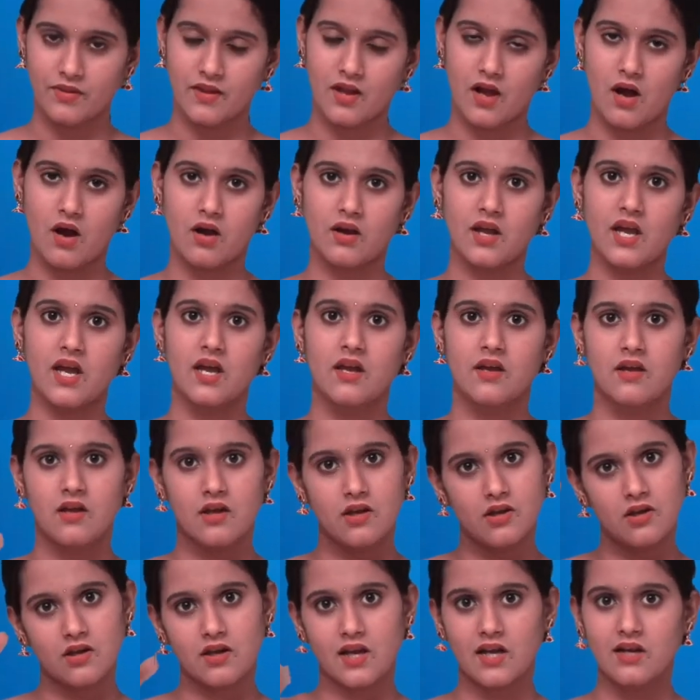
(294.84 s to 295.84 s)
Okay,
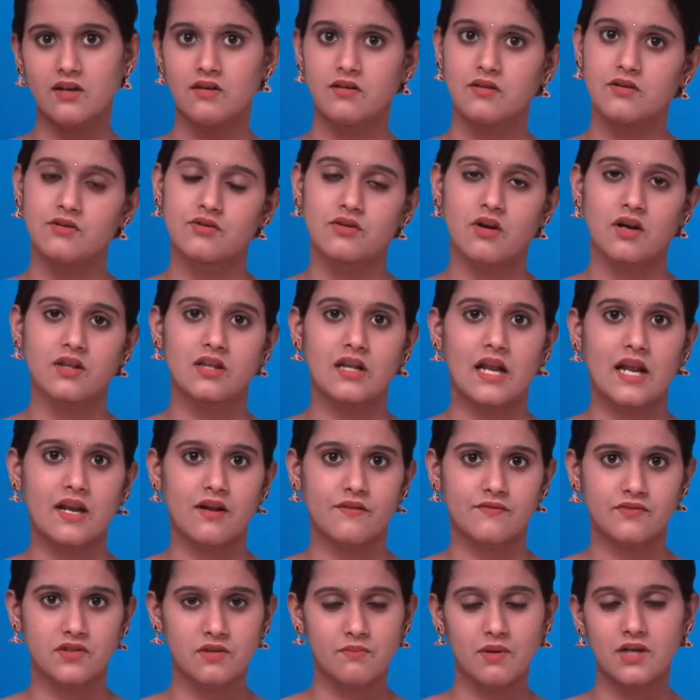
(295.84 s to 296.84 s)
you can draw the line
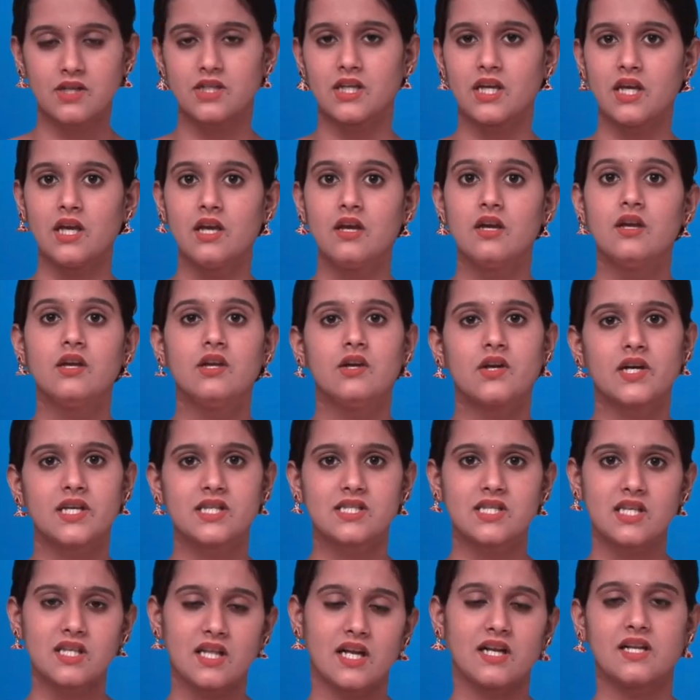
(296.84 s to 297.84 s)
of symmetry. You can
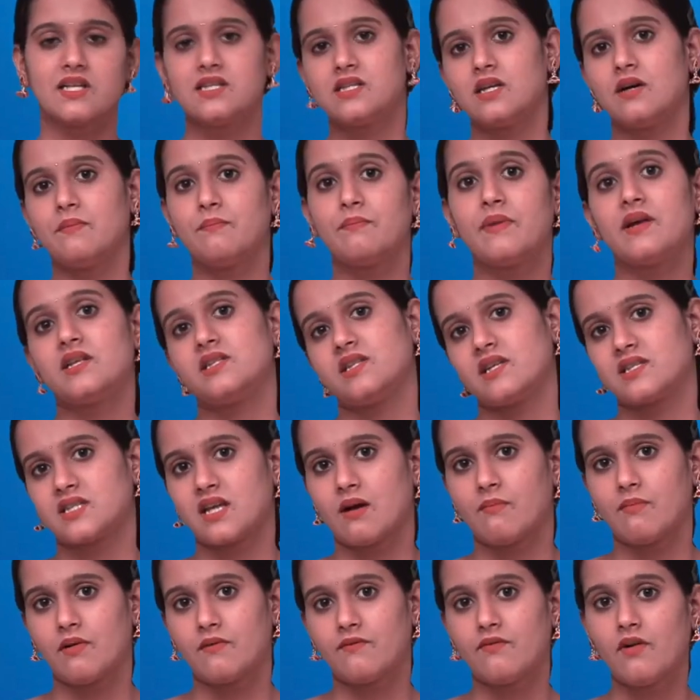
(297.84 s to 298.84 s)
see that is a best
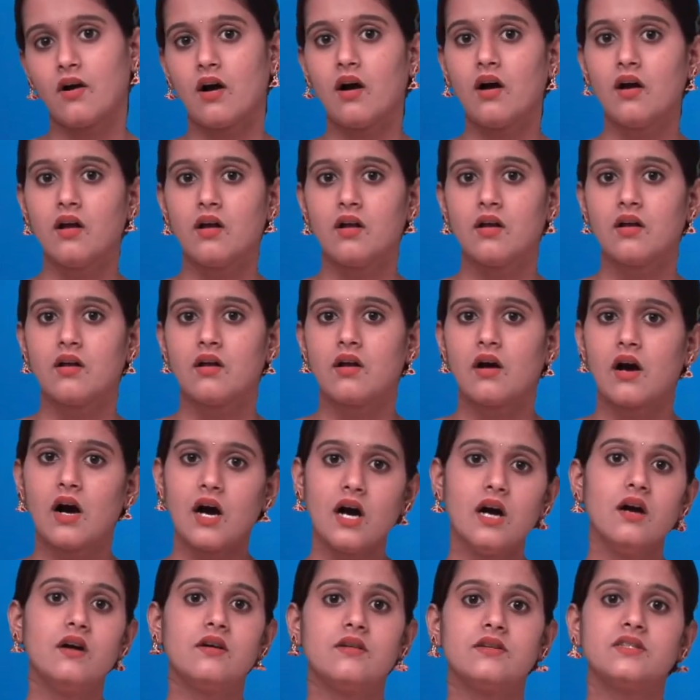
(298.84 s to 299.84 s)
example for a
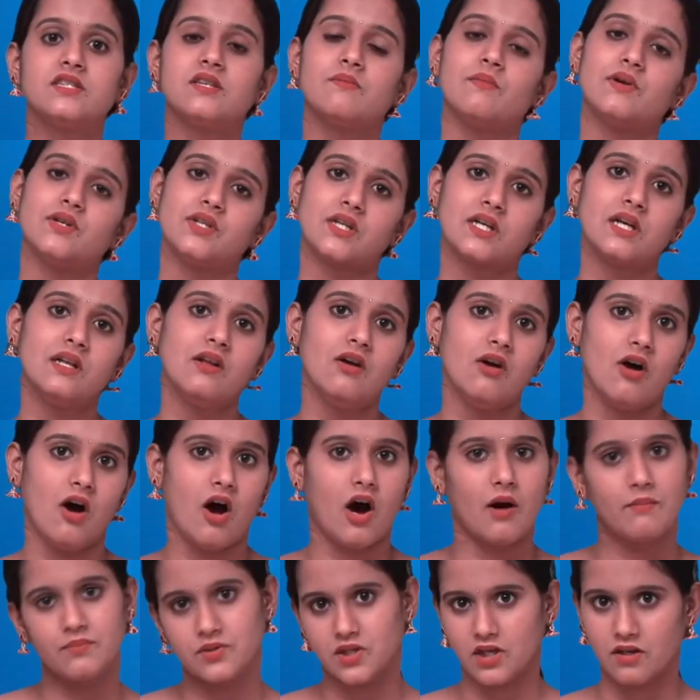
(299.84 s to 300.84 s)
symmetrical
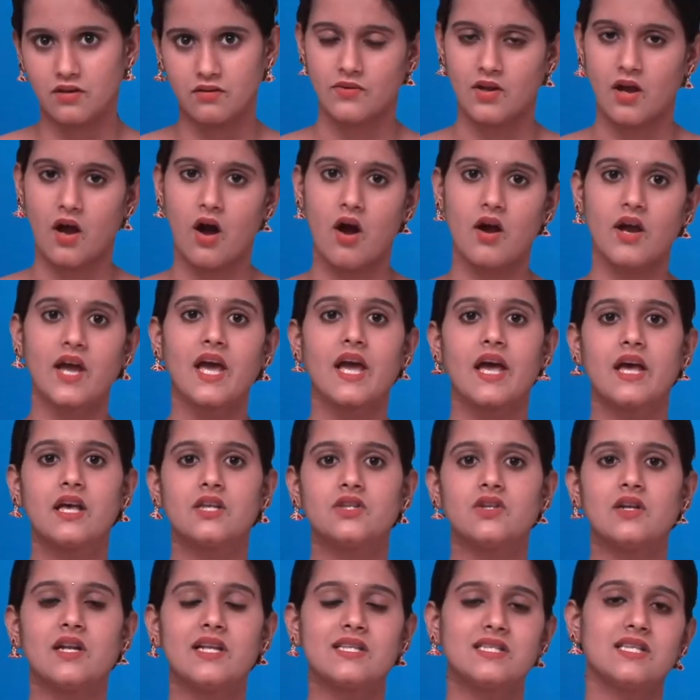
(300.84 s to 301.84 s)
object. Okay,
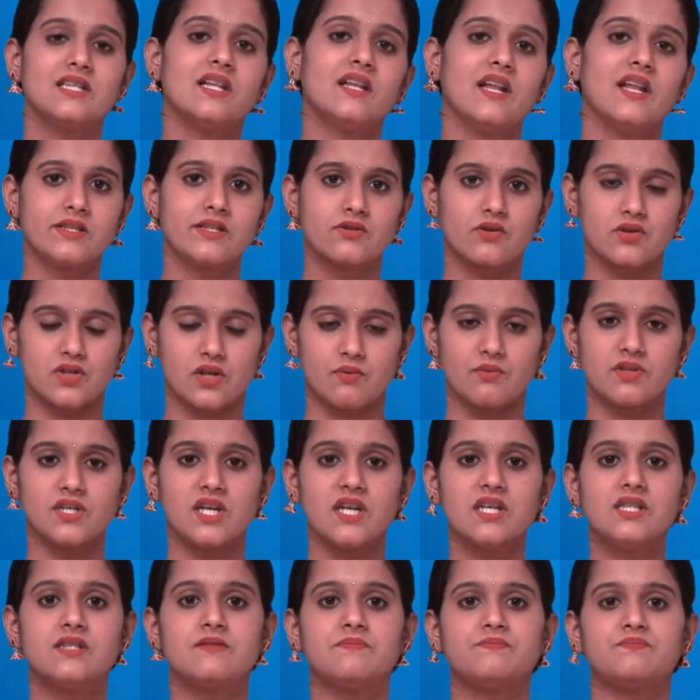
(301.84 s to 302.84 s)
so let's see the question, which
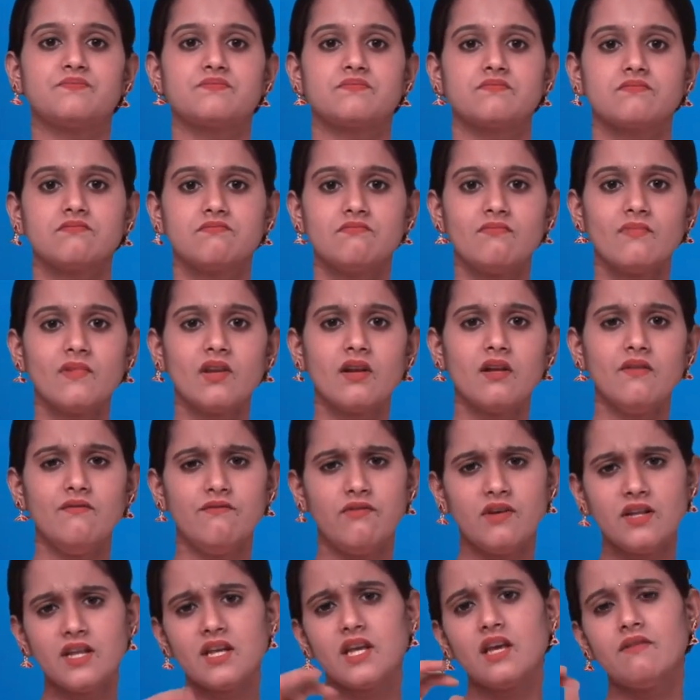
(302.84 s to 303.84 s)
is
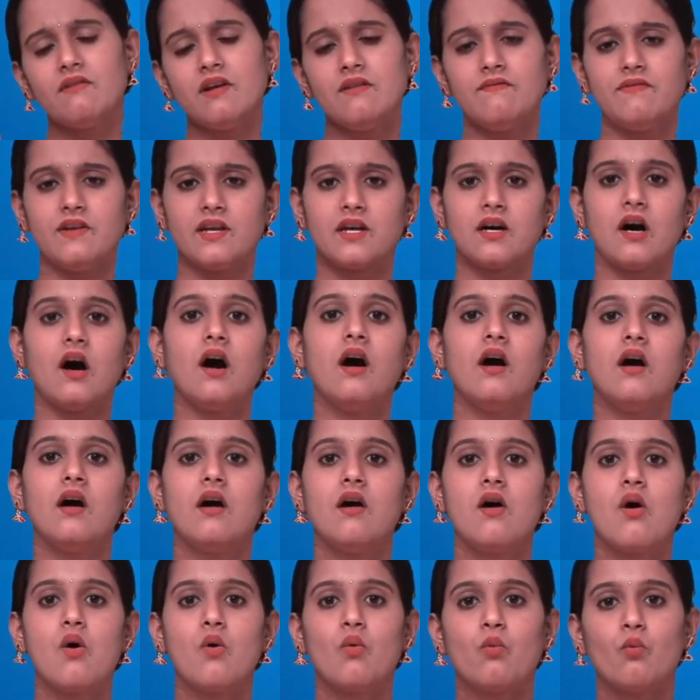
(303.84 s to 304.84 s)
For the given figure,
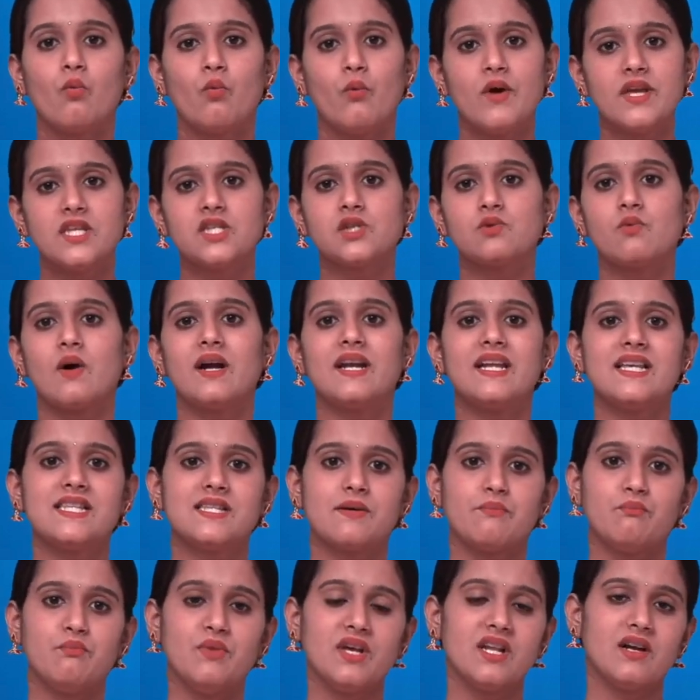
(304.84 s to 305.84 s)
which one is a
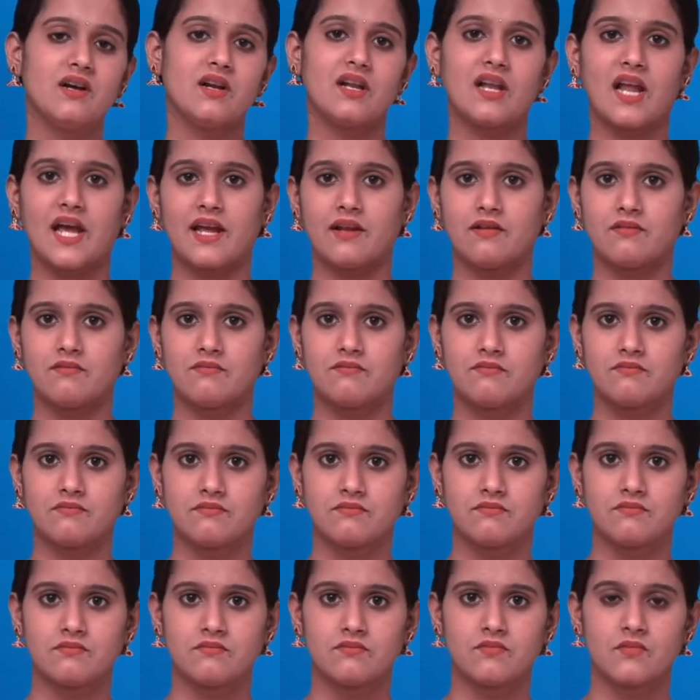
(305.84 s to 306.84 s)
mirror line?
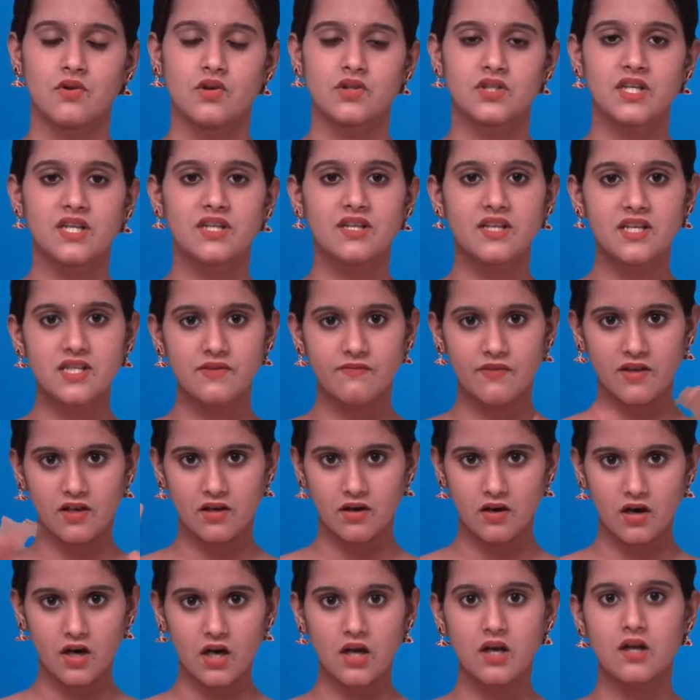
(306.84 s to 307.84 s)
See, in this
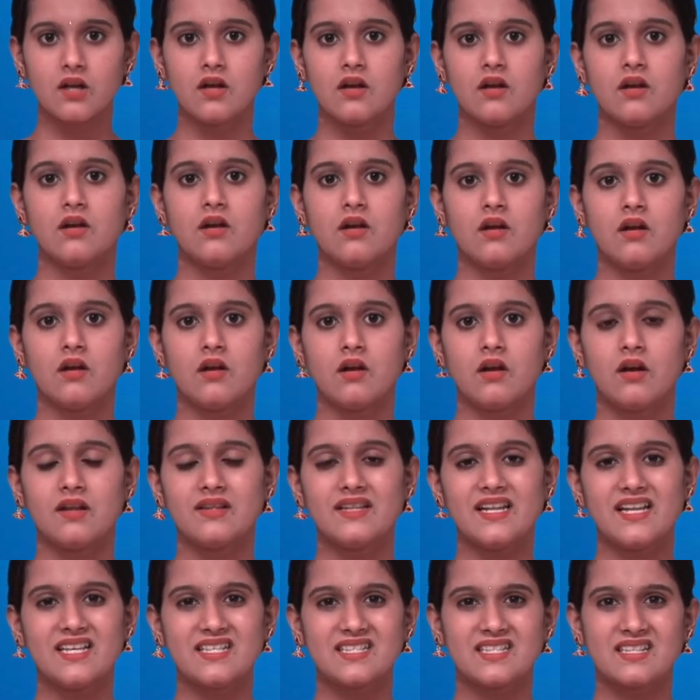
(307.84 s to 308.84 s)
figure,
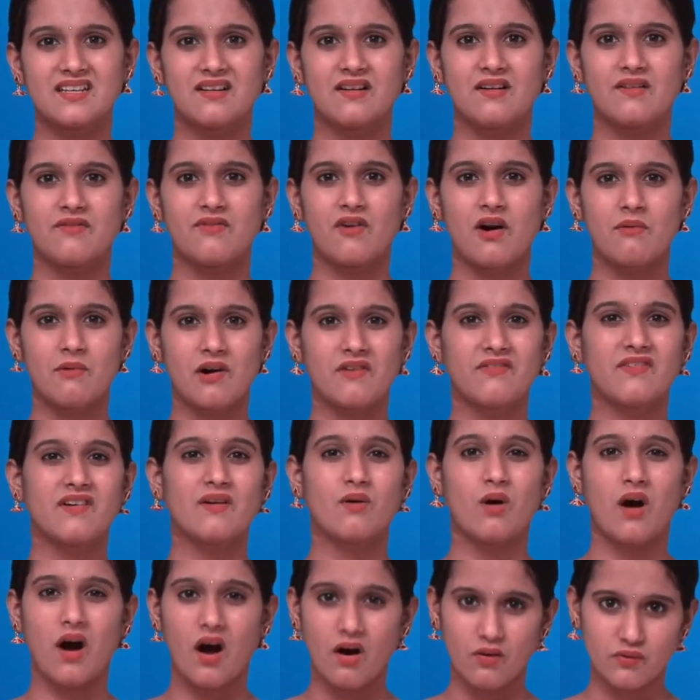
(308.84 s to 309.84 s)
there is a form of a
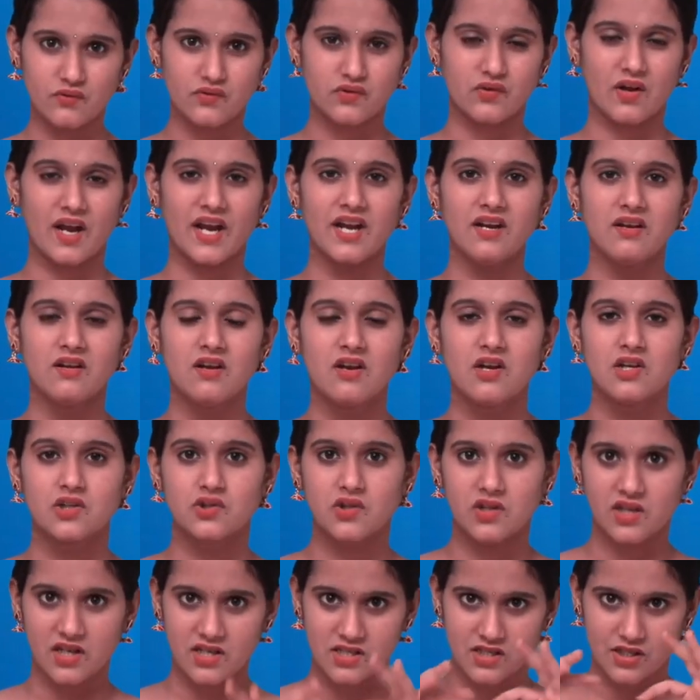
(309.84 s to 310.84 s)
house, right?
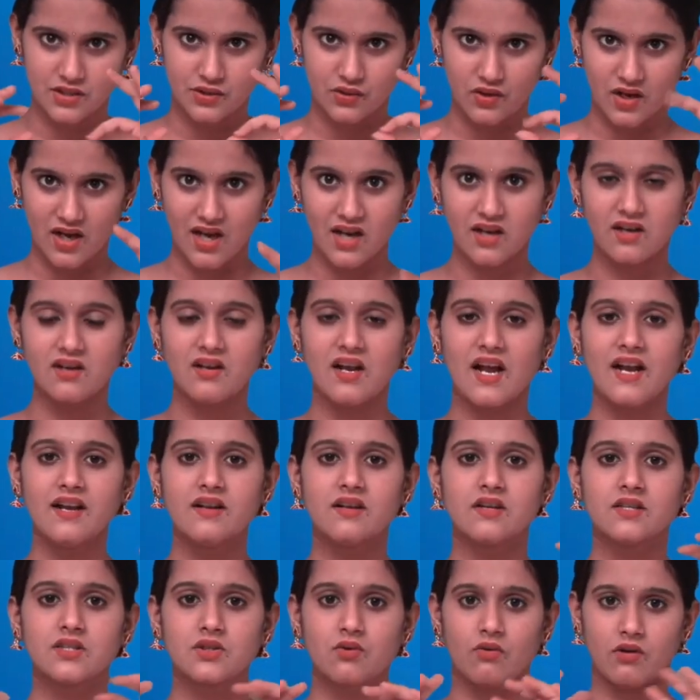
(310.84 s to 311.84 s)
So there is a triangle and
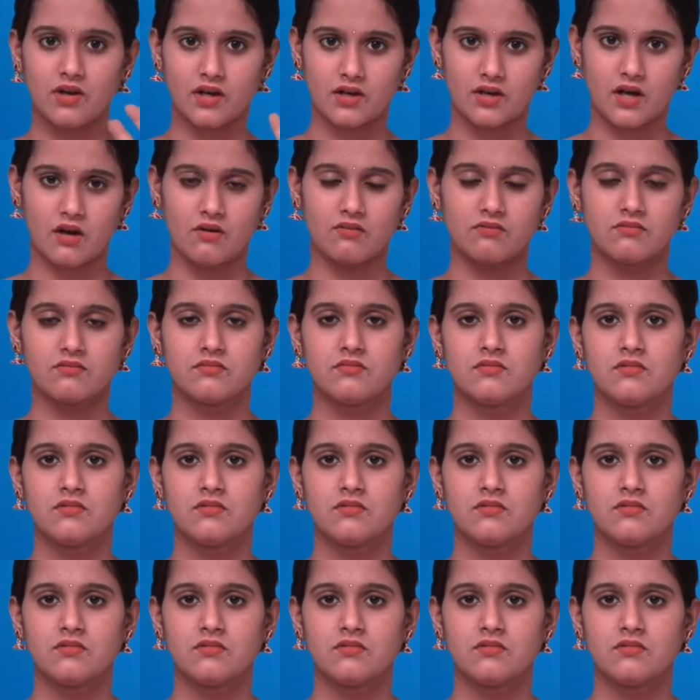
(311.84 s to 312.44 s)
a square down.